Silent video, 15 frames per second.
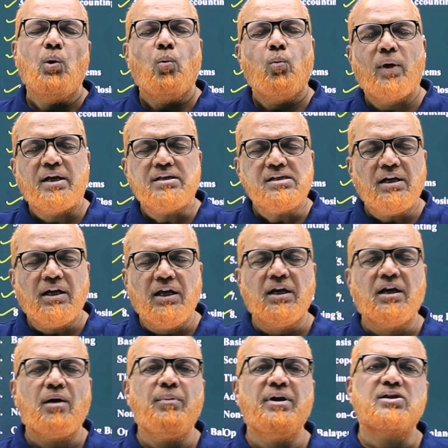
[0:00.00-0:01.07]
Whereas in
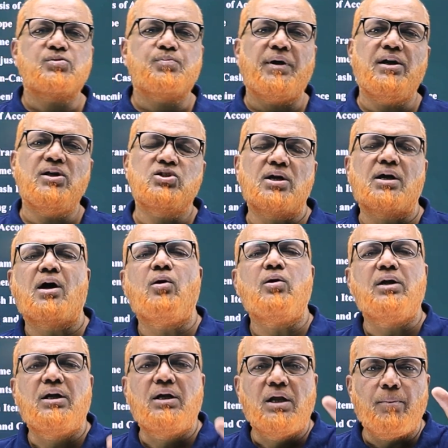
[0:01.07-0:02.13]
income and expenditure account,